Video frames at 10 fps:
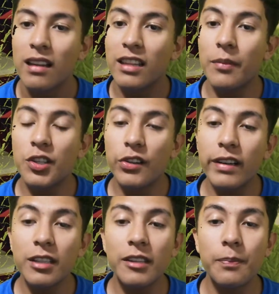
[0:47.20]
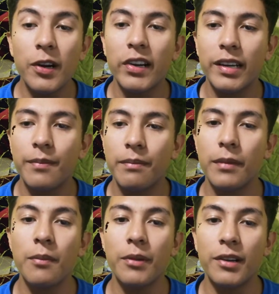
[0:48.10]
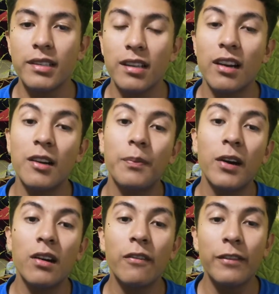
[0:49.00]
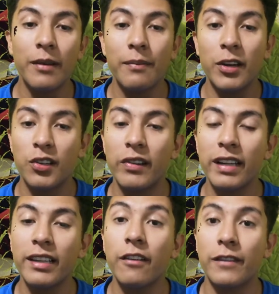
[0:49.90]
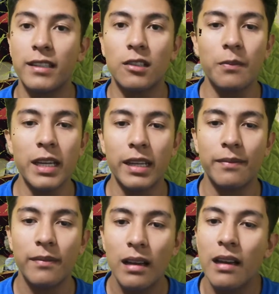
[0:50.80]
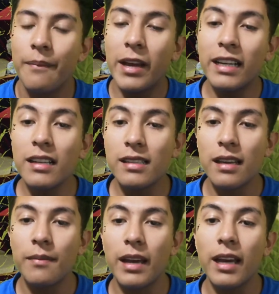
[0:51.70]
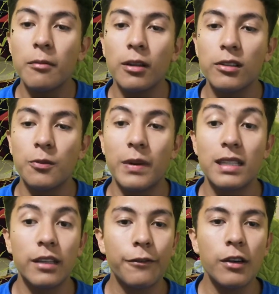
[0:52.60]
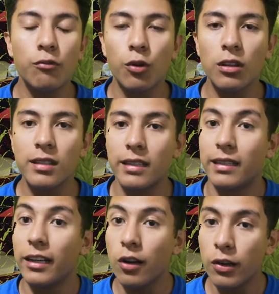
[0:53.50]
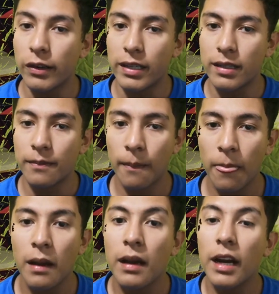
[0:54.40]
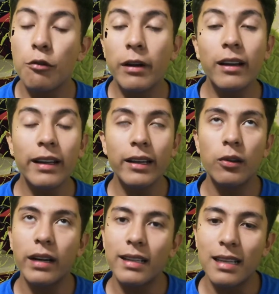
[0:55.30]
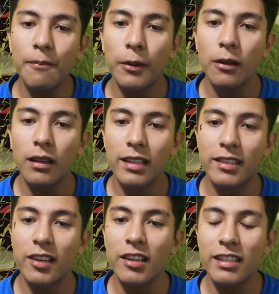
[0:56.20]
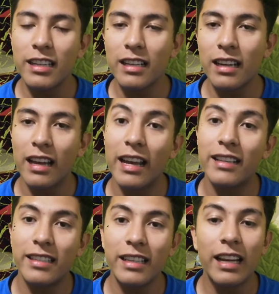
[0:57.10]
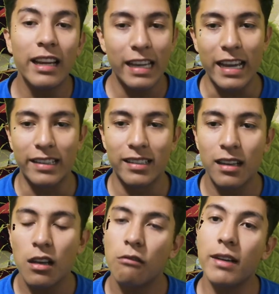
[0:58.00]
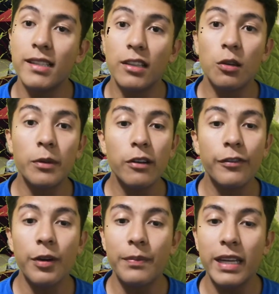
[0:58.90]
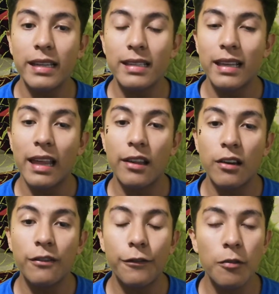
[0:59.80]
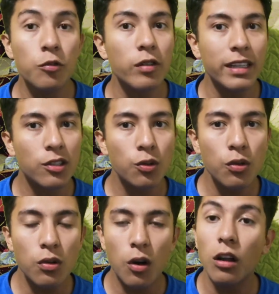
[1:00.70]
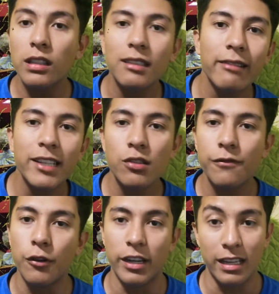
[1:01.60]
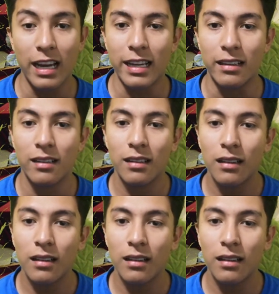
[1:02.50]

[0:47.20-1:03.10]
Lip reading: The majority party members are part of the majority of this committee, making them able to pass different rules in the Congress. A really good example starts in 1898, when the number of committees had gone from 22 all the way to 49.